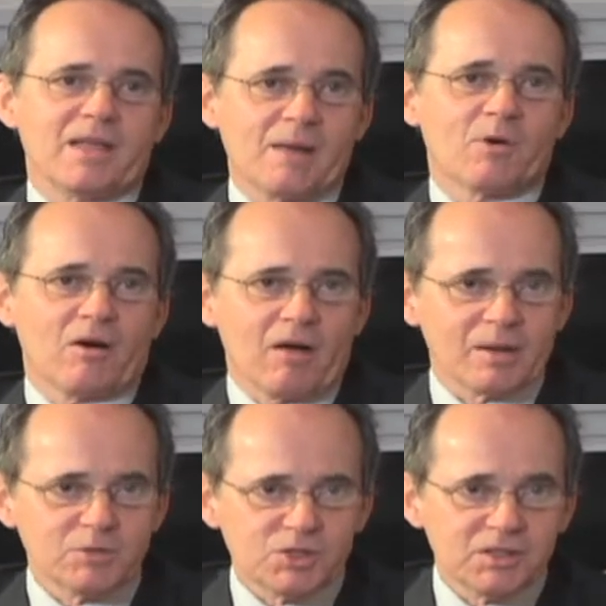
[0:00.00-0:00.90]
the
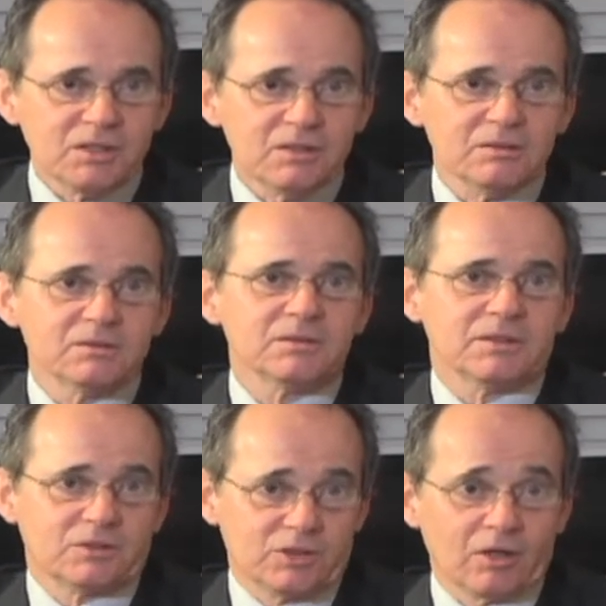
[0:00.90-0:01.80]
MRI machine to
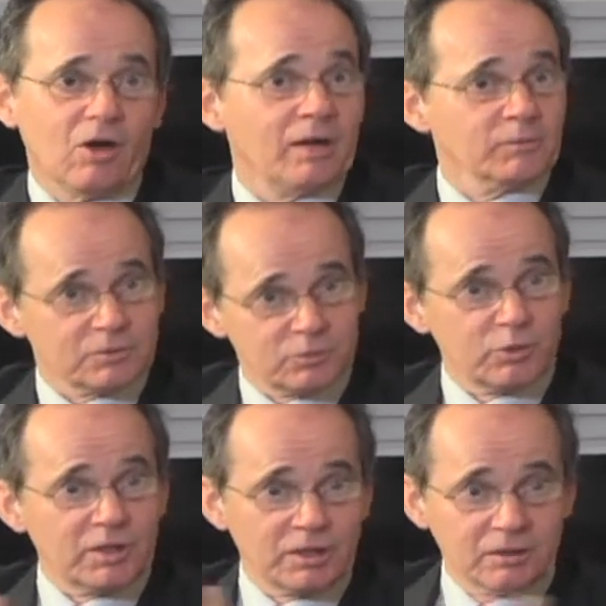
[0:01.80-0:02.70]
get on with
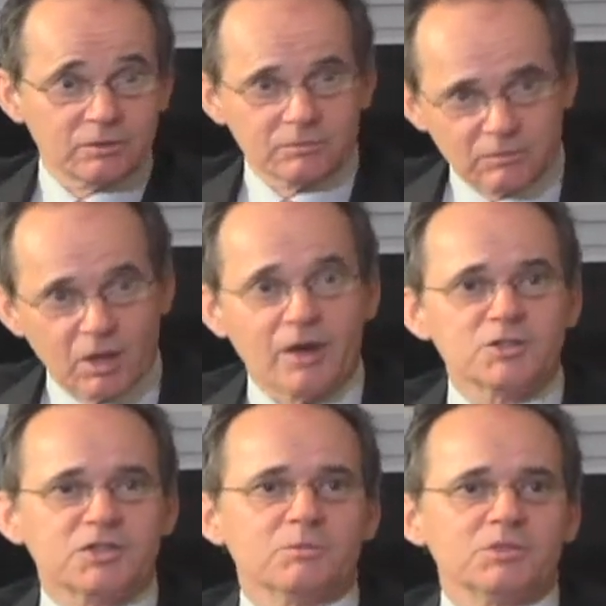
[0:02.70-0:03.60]
treating
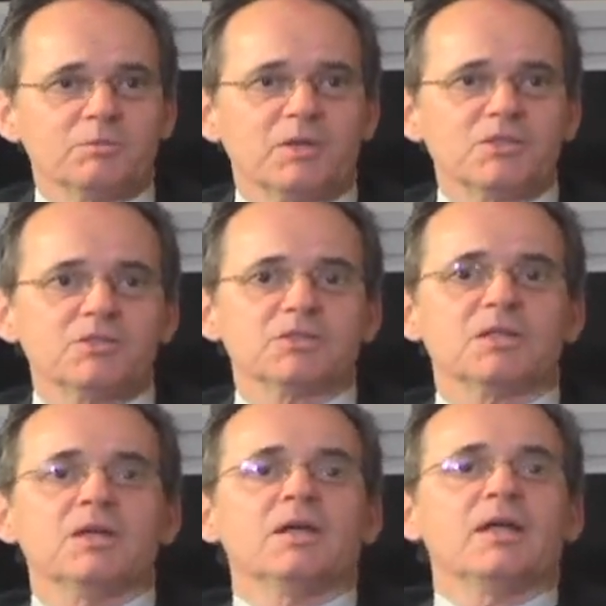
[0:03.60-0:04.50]
large numbers of patients
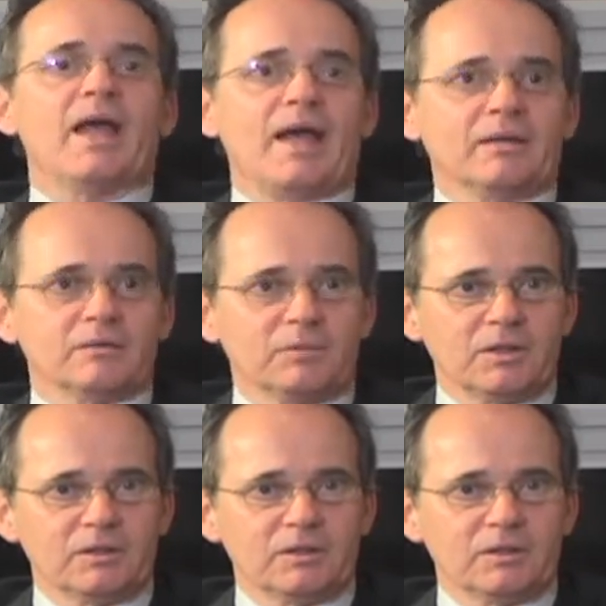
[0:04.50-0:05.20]
and